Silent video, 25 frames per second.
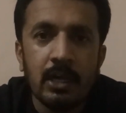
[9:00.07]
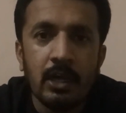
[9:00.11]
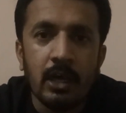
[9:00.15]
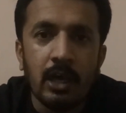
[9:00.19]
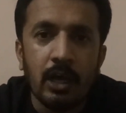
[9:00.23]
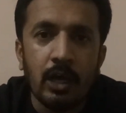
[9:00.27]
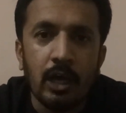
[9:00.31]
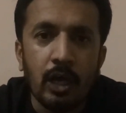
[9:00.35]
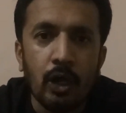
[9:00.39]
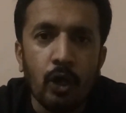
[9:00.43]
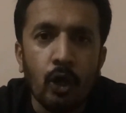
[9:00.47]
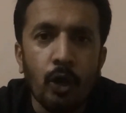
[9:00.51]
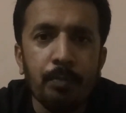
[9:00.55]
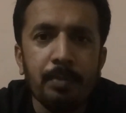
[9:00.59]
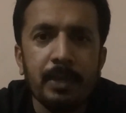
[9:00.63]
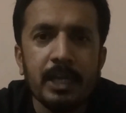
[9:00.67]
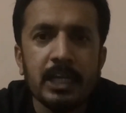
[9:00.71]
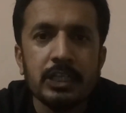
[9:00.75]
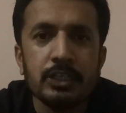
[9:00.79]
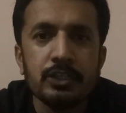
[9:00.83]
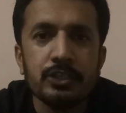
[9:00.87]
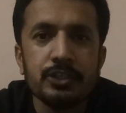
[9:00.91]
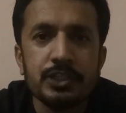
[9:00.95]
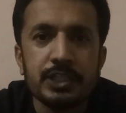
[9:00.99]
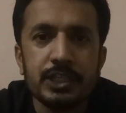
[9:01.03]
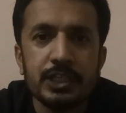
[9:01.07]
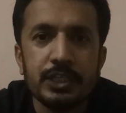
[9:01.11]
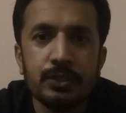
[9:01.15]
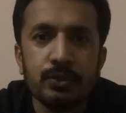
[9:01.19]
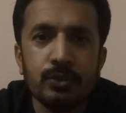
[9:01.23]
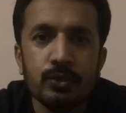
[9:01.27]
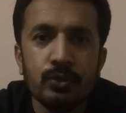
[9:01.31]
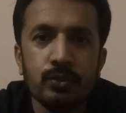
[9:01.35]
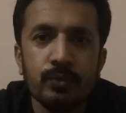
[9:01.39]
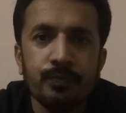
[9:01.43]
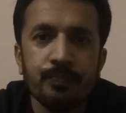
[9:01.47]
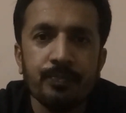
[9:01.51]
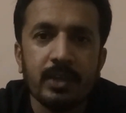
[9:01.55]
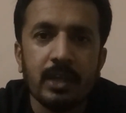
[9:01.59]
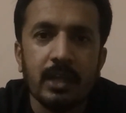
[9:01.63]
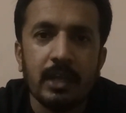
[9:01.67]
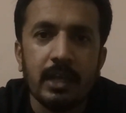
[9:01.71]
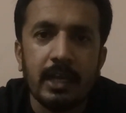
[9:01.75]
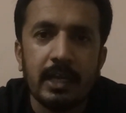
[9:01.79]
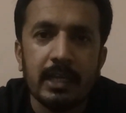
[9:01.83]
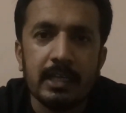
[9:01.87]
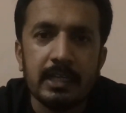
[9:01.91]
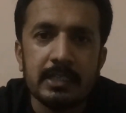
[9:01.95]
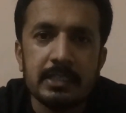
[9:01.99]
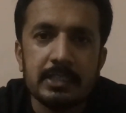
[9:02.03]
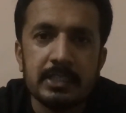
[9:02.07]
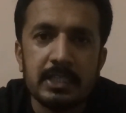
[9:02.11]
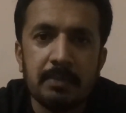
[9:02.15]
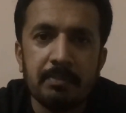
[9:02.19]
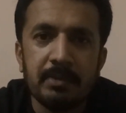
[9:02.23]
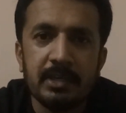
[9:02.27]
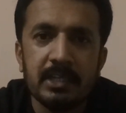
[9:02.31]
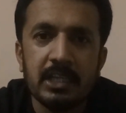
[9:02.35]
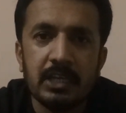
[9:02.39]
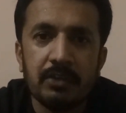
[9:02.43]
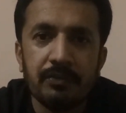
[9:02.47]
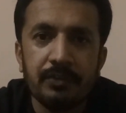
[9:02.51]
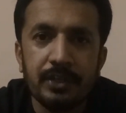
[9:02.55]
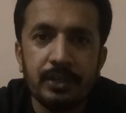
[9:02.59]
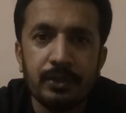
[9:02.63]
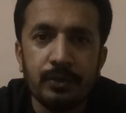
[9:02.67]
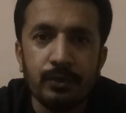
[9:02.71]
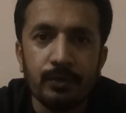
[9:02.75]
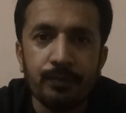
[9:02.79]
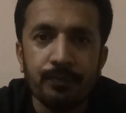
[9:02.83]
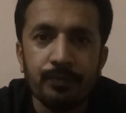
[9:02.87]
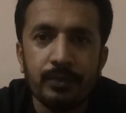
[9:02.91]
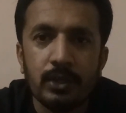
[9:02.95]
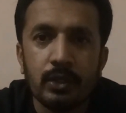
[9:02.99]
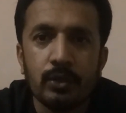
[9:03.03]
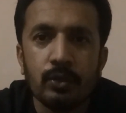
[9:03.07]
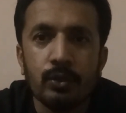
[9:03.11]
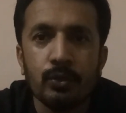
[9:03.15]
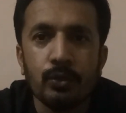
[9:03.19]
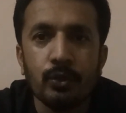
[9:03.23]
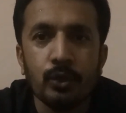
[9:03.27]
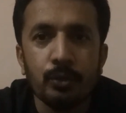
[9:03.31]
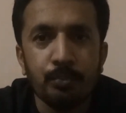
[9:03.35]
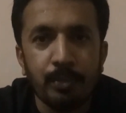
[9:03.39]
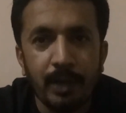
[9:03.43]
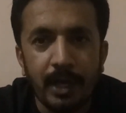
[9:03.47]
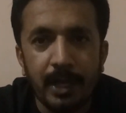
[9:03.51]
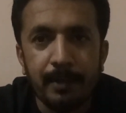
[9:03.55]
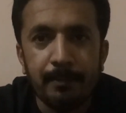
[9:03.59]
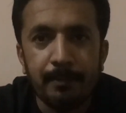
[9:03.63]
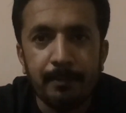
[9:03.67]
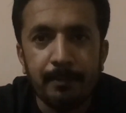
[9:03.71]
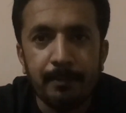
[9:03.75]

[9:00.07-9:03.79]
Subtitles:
Hoping to see you in some other video. Goodbye.